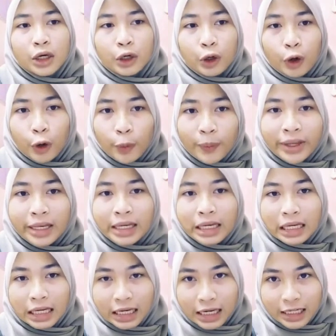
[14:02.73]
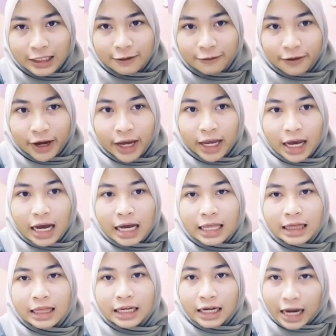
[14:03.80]
commonly classified
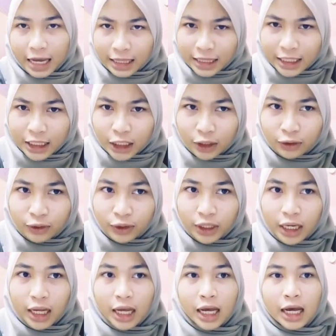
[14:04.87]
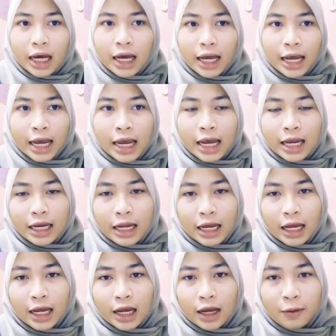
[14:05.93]
under attitude, and
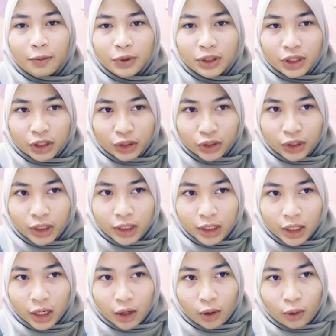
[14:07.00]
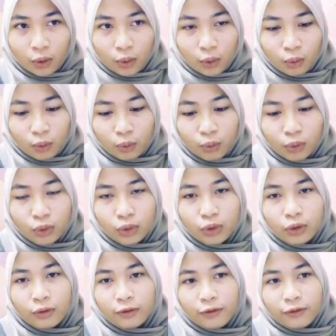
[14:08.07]
appreciation
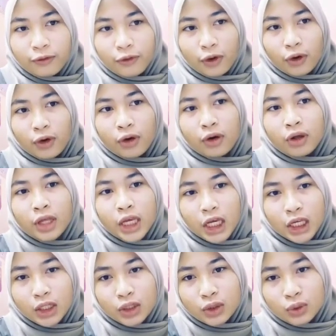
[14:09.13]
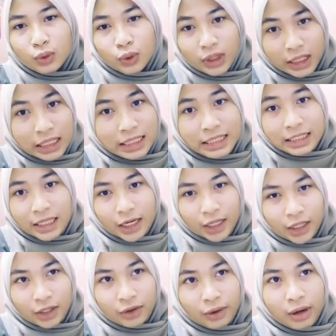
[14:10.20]
will fall into this
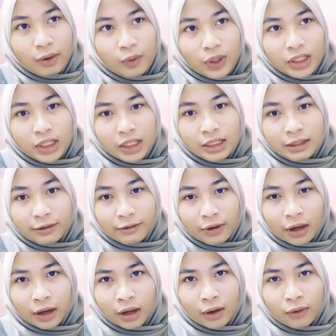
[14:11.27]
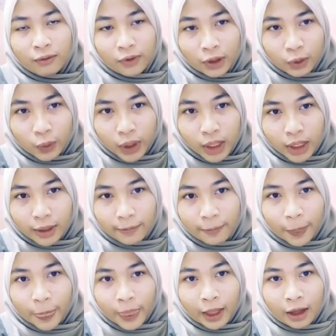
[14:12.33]
category, which is valuing.
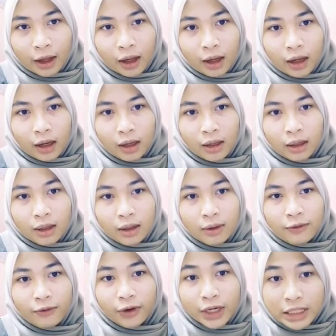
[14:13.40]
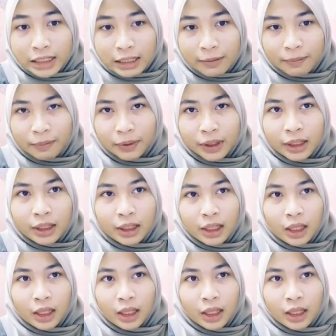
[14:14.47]
For example,